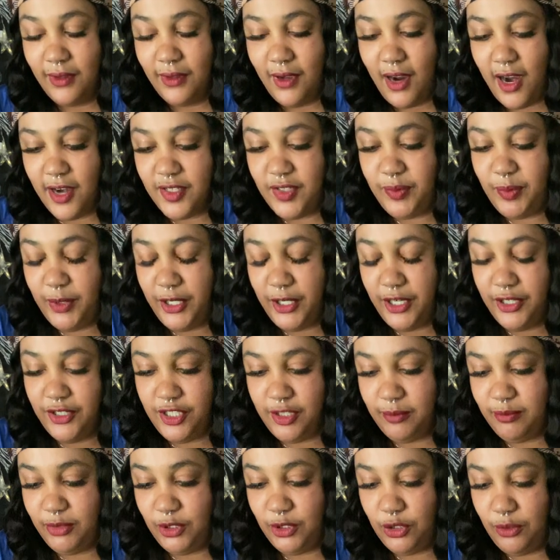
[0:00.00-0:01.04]
Our
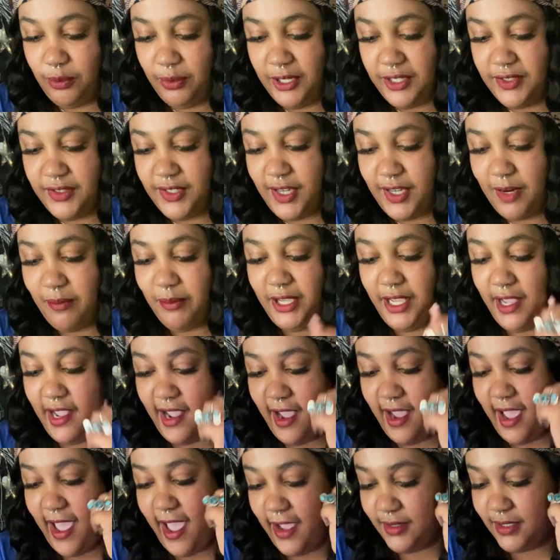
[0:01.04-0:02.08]
spiritual blueprints are
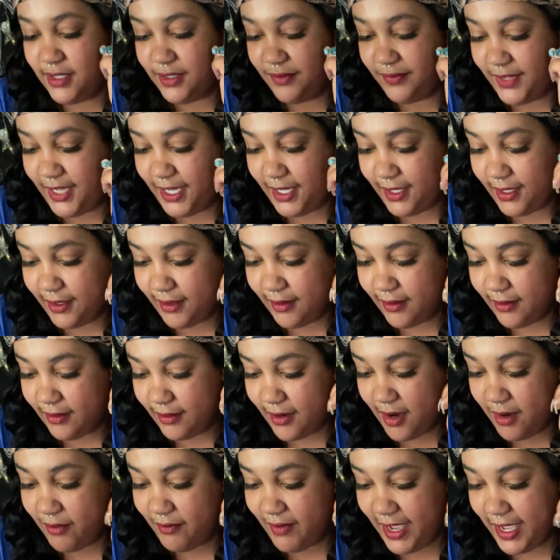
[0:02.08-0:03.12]
being activated,
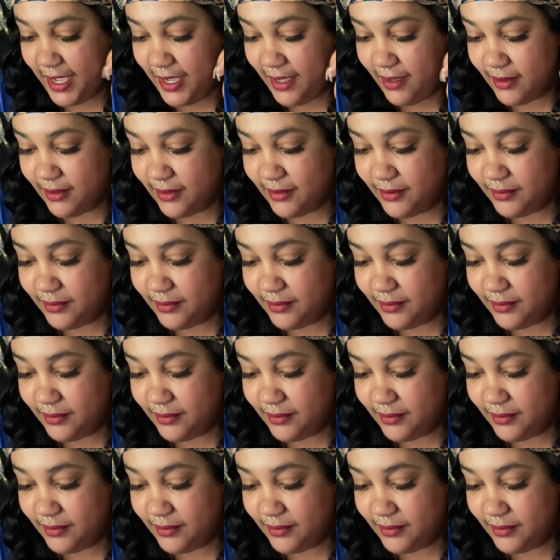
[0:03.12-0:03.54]
all right?